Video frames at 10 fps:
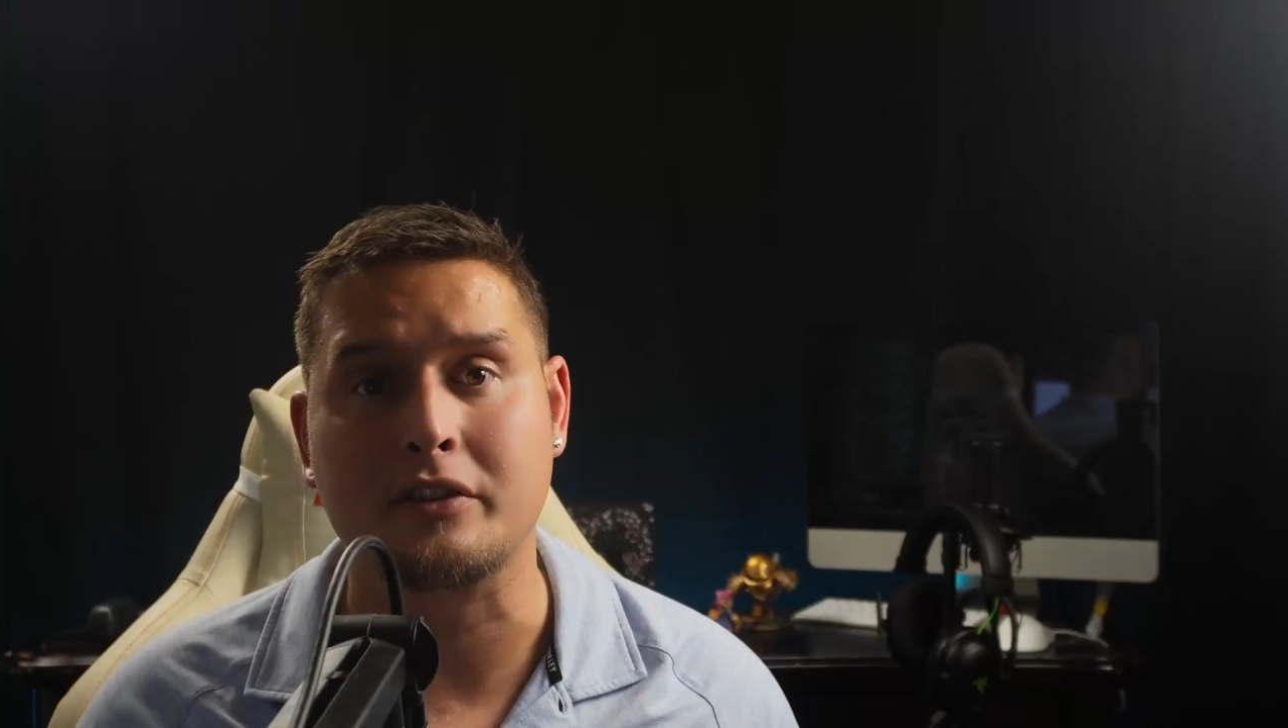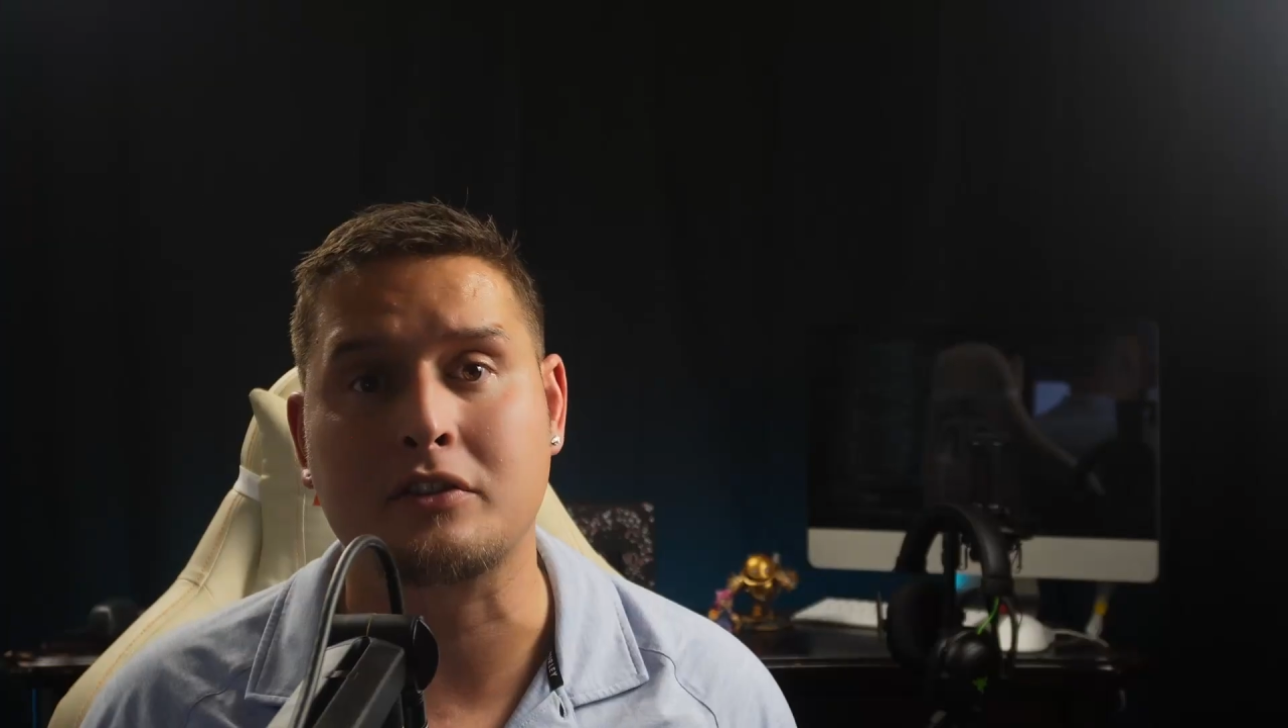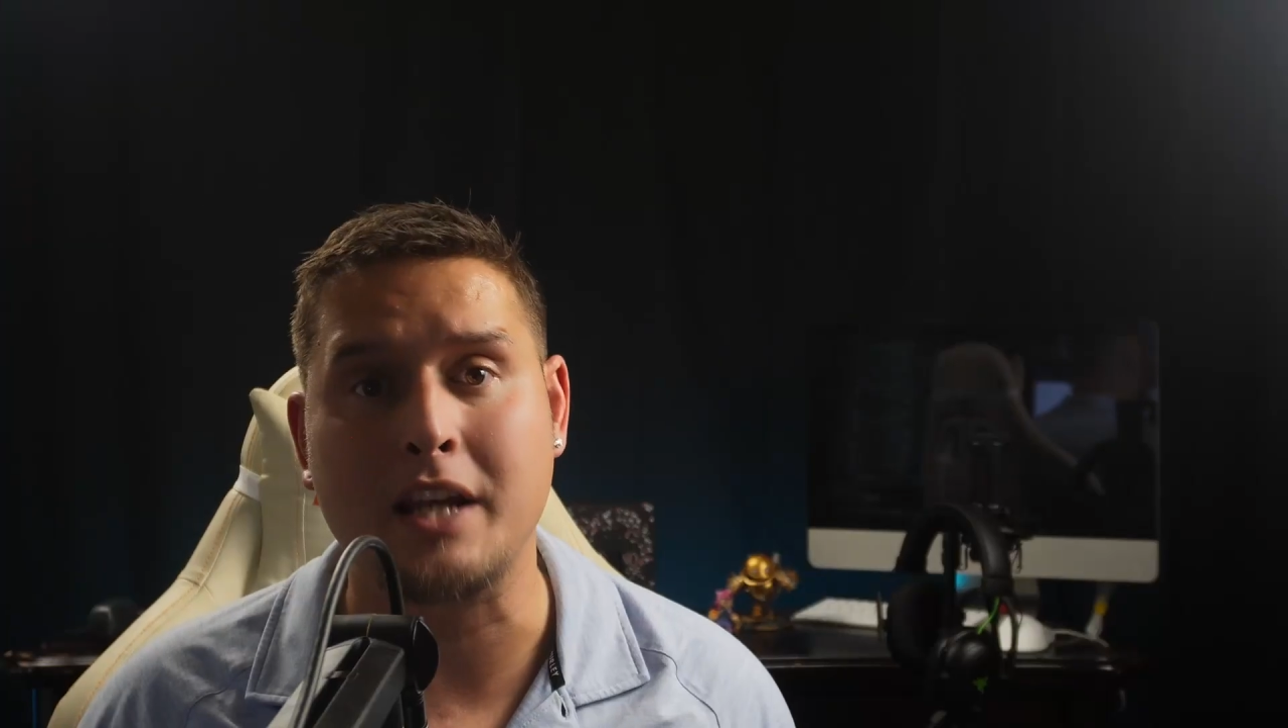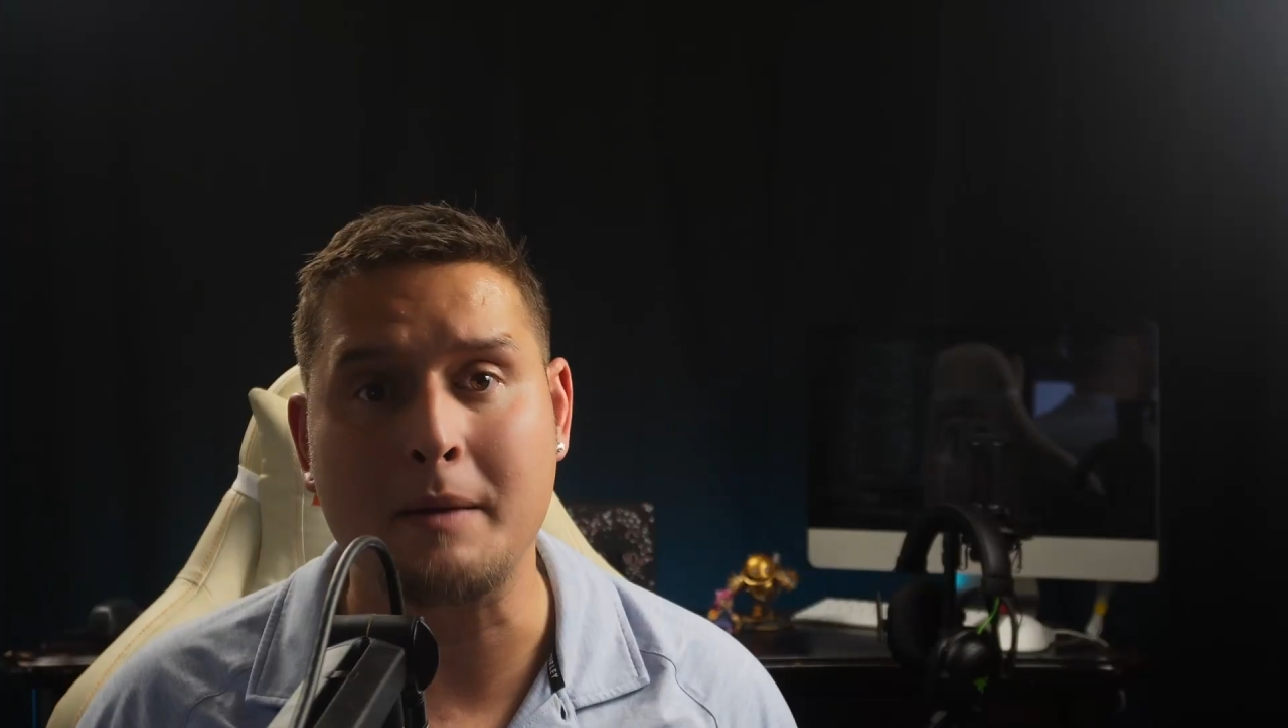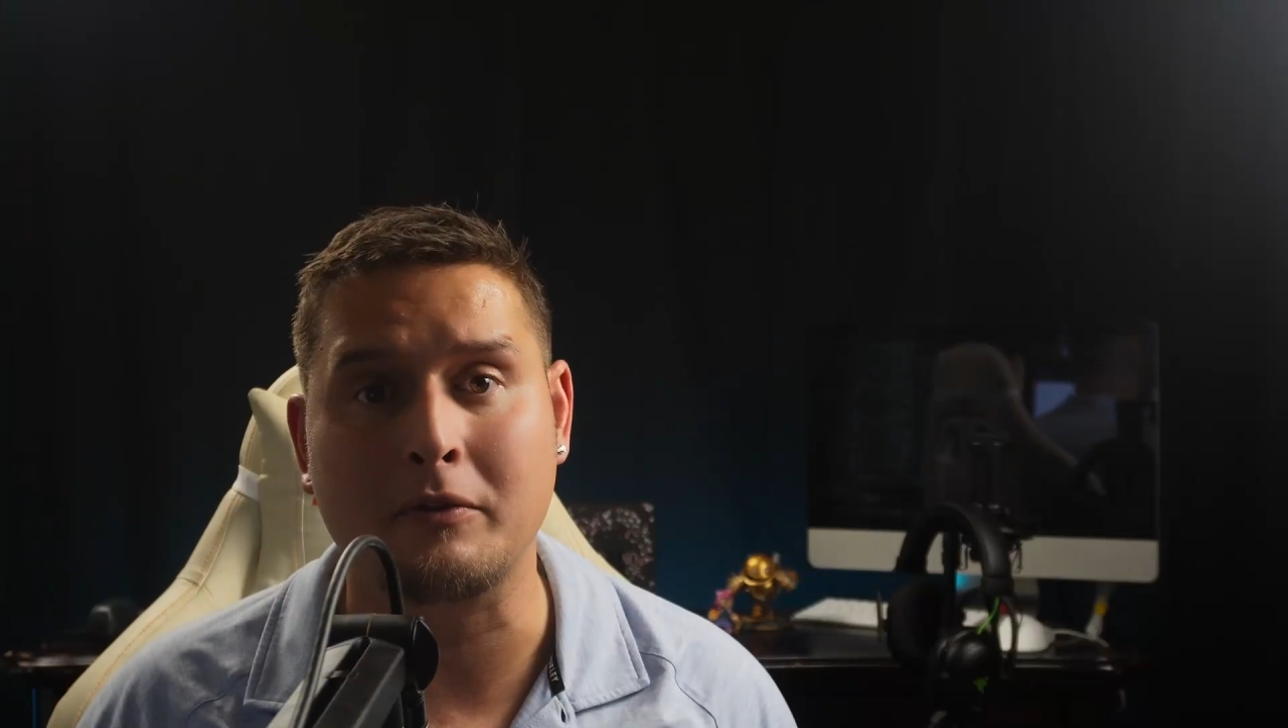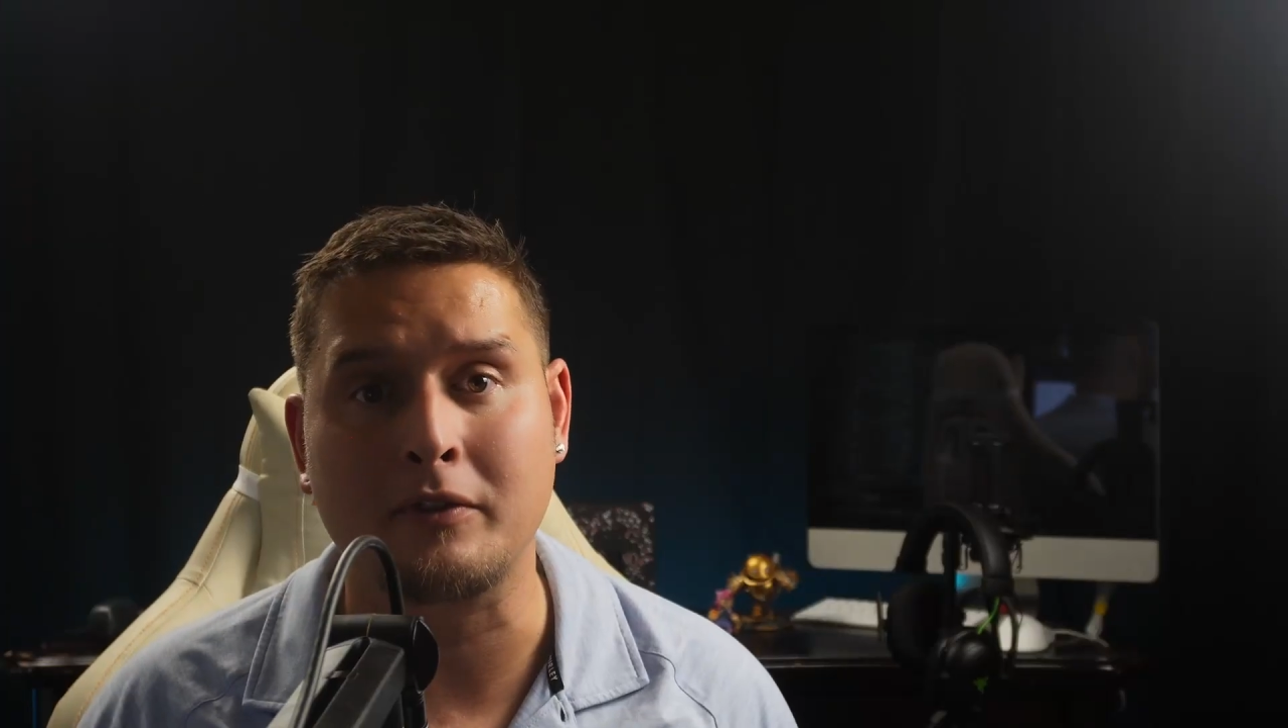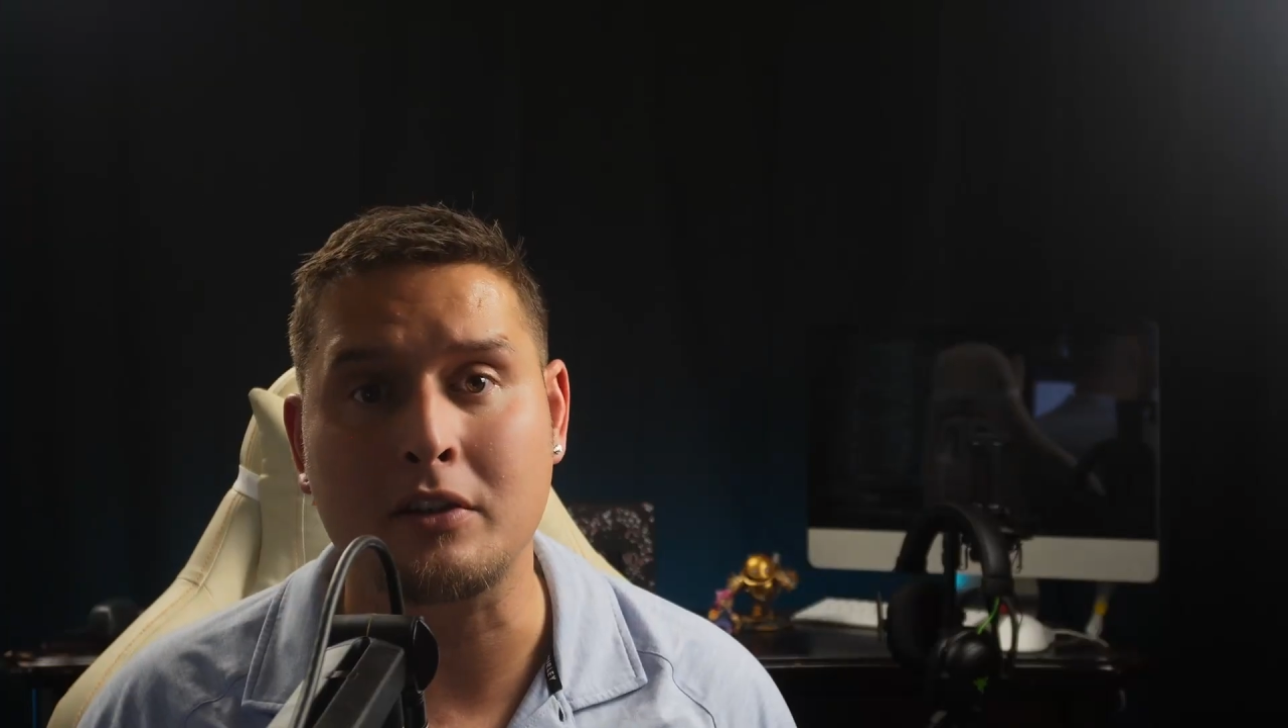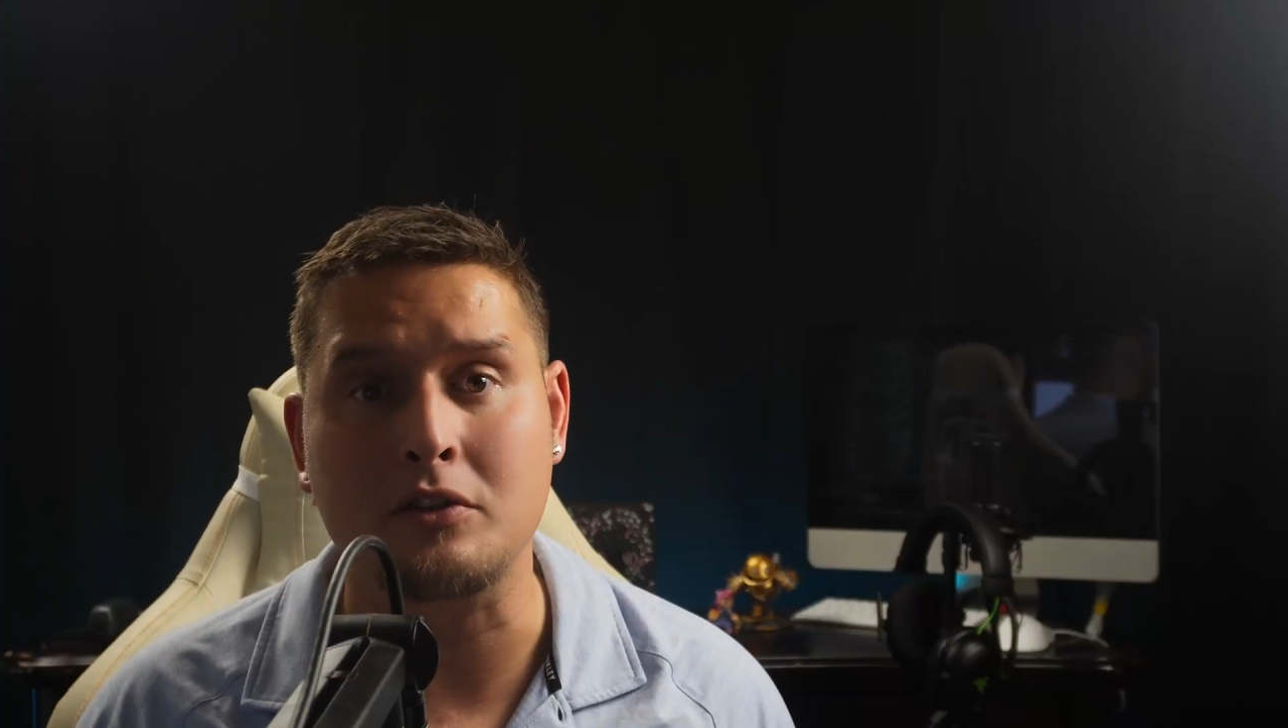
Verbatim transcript: the shape of it,